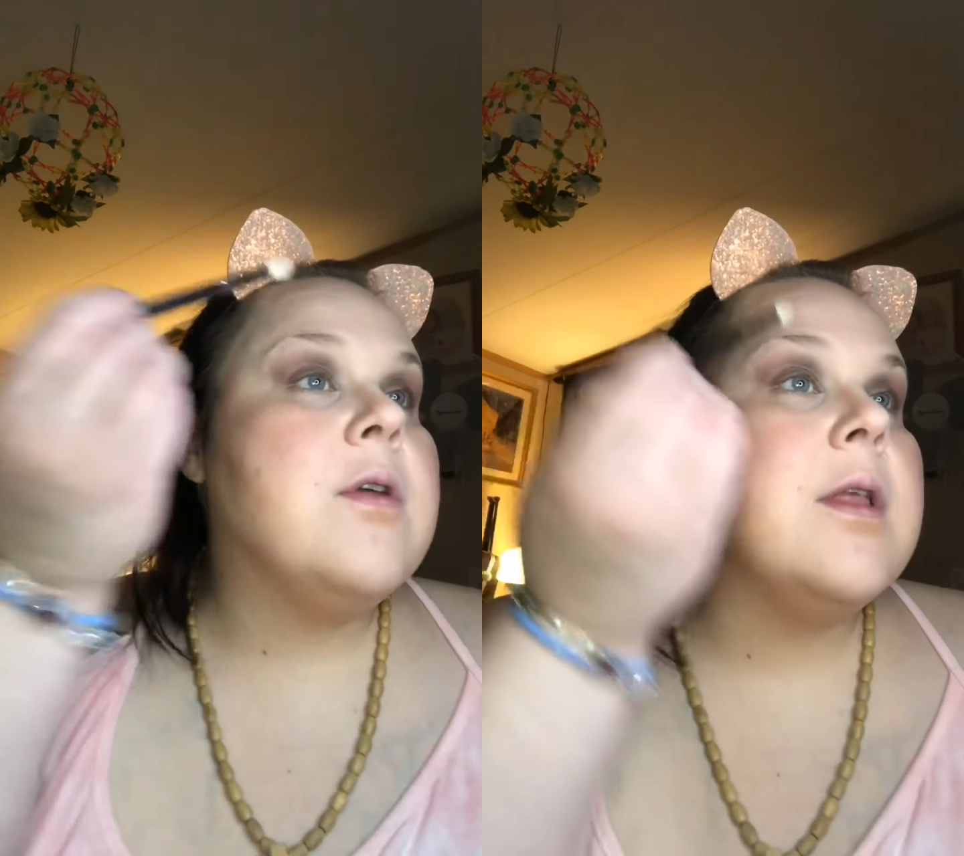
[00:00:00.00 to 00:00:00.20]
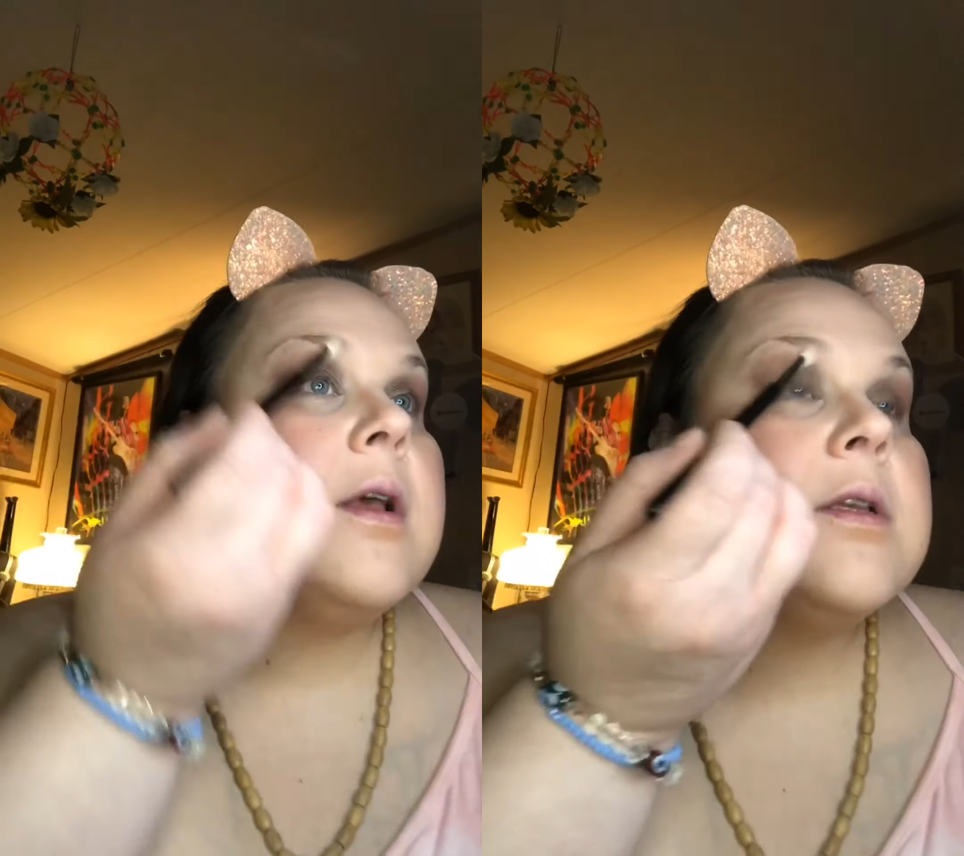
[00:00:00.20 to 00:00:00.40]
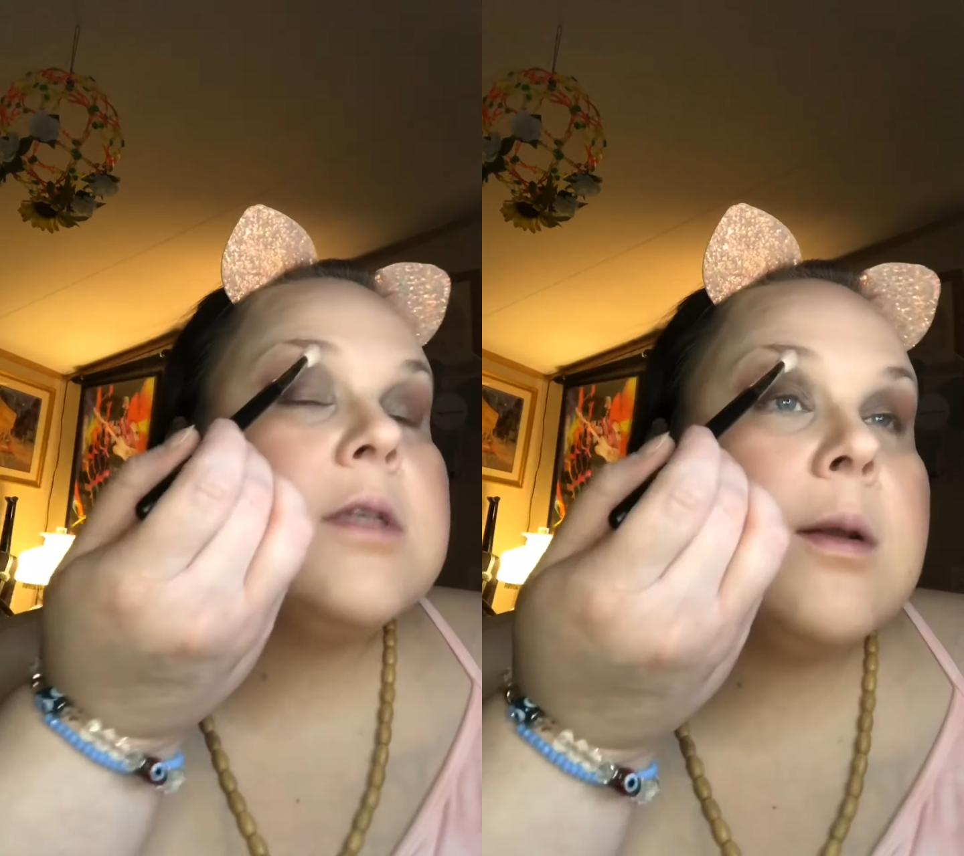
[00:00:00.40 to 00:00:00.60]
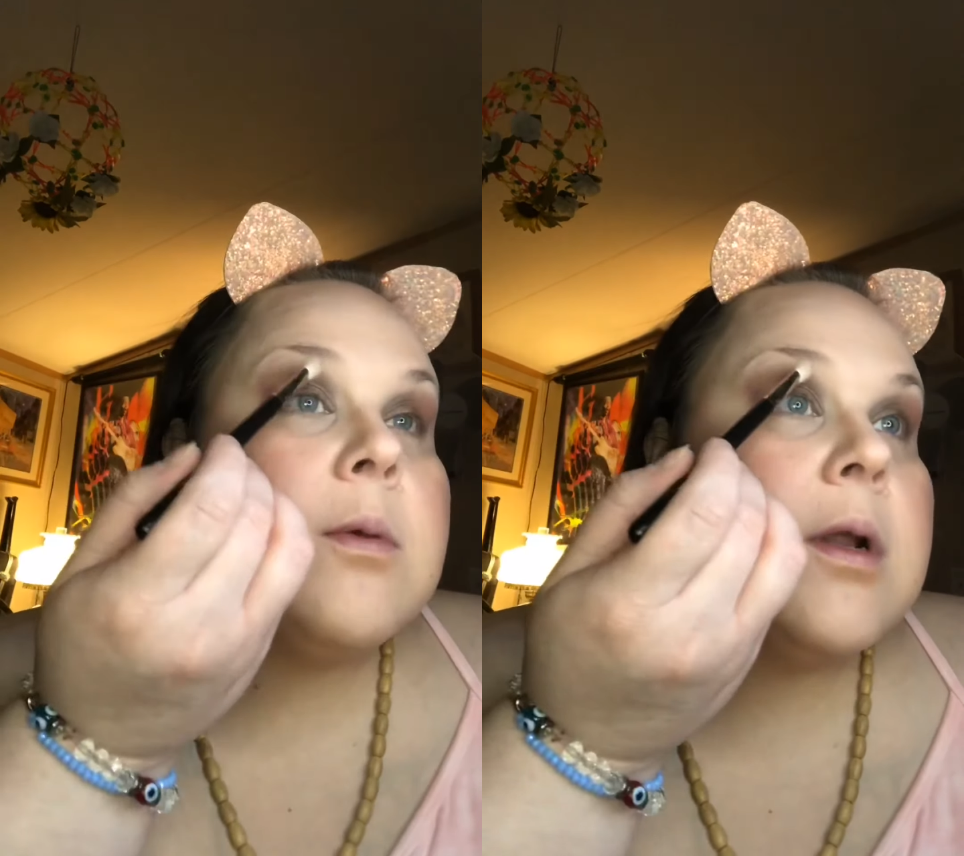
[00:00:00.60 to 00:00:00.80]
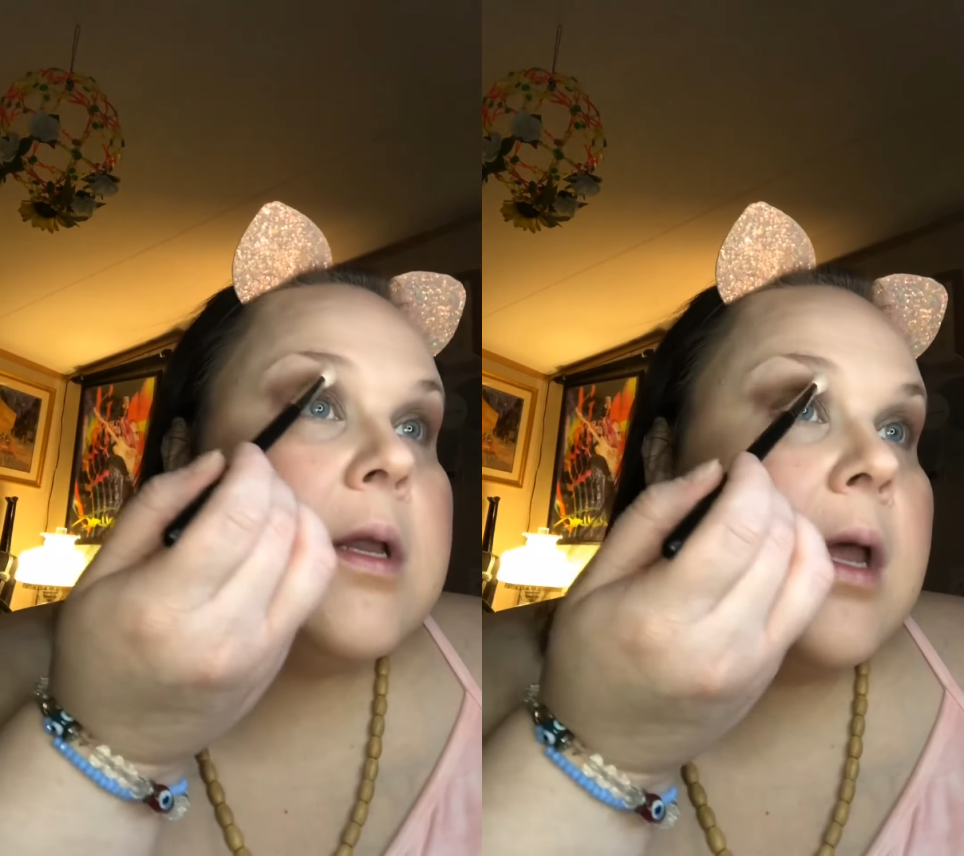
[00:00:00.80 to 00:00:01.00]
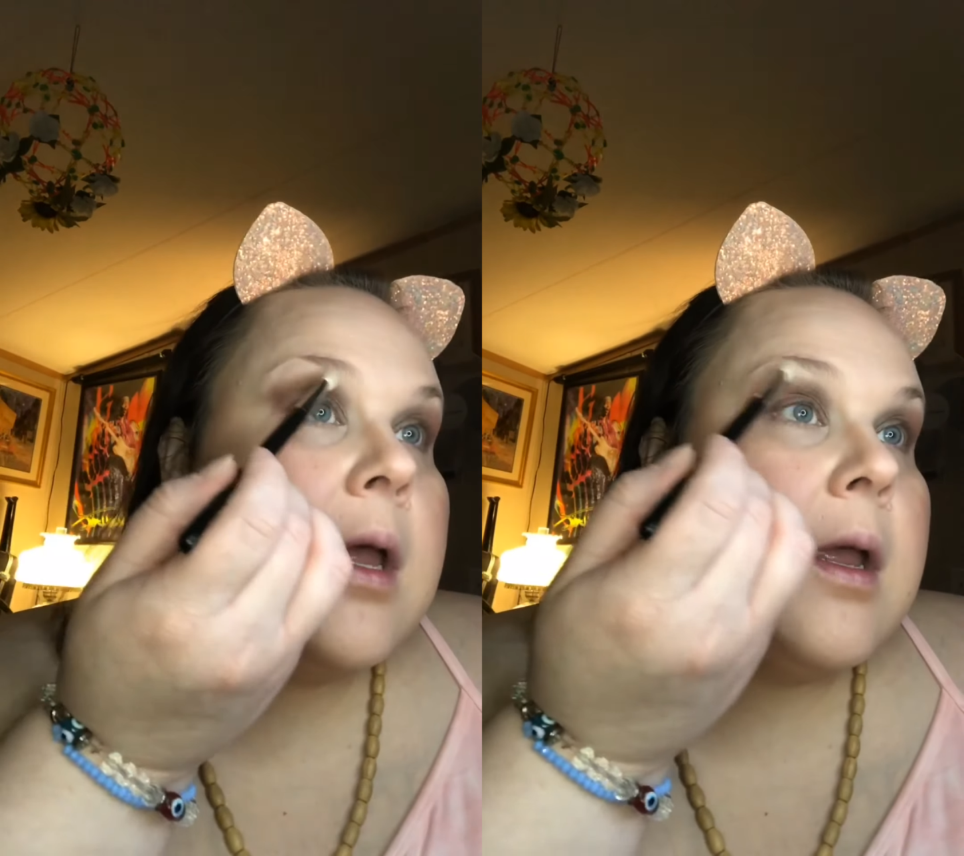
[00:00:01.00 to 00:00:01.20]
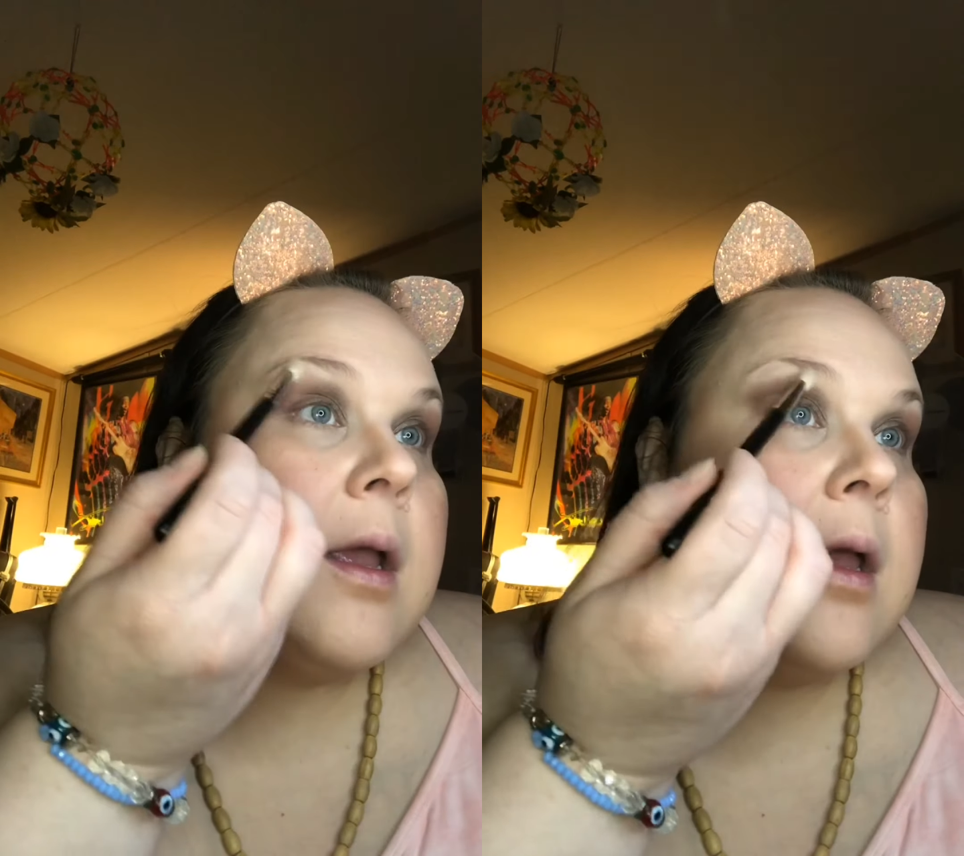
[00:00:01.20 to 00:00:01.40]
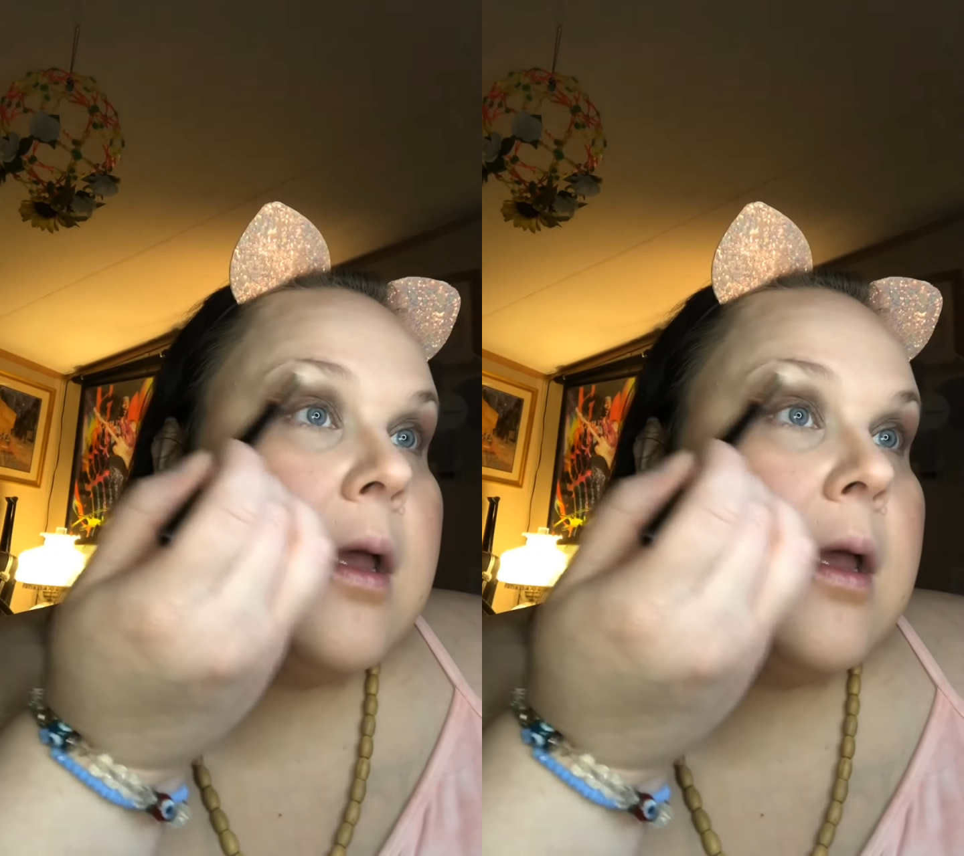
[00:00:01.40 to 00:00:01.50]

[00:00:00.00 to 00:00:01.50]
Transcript: this, and I'm gonna take